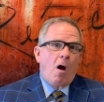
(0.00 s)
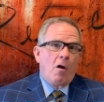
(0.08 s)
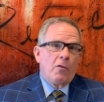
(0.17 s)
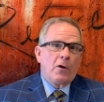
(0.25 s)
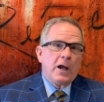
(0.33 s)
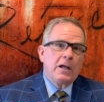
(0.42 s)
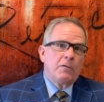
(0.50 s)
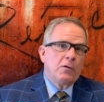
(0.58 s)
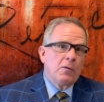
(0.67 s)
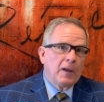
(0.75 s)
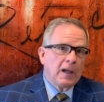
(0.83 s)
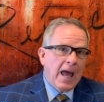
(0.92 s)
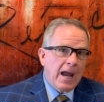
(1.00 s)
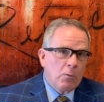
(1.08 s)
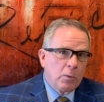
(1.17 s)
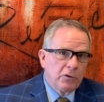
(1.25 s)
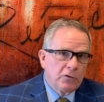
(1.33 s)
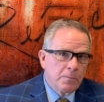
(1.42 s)
Are there any of you that lack
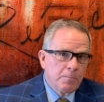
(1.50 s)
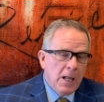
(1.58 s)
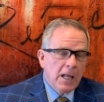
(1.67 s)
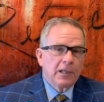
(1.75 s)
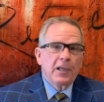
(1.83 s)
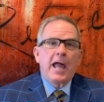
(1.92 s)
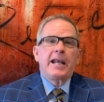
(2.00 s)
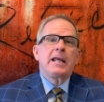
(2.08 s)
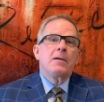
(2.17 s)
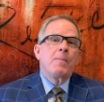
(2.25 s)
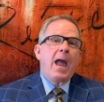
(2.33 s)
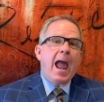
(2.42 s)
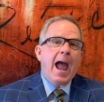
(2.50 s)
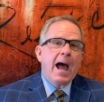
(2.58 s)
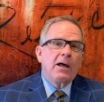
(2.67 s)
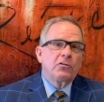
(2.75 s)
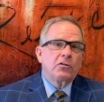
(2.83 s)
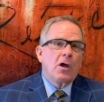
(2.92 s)
wisdom? Let him
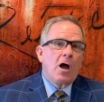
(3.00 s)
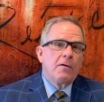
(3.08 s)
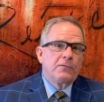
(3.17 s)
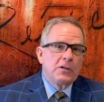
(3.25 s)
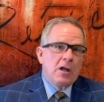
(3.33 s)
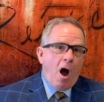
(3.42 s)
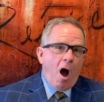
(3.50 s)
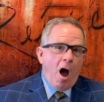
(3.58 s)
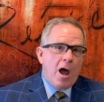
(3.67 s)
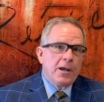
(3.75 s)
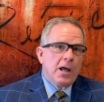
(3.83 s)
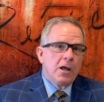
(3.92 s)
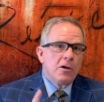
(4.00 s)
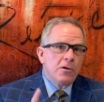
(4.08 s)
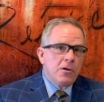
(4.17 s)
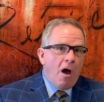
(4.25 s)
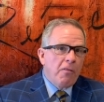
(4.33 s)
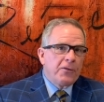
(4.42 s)
ask of God,
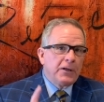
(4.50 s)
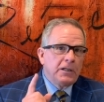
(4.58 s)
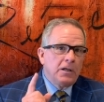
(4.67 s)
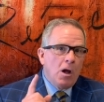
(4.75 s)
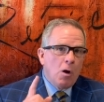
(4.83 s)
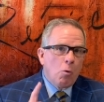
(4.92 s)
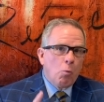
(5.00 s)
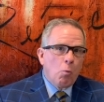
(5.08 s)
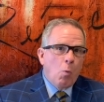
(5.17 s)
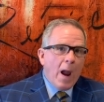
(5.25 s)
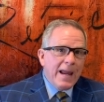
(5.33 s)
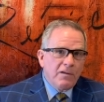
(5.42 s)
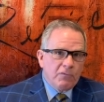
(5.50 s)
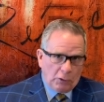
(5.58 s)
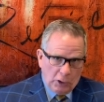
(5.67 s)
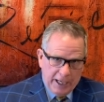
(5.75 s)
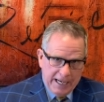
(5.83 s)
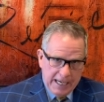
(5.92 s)
nothing
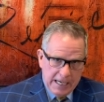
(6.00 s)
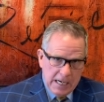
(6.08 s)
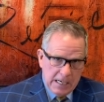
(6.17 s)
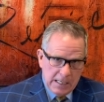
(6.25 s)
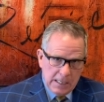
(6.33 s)
wavering.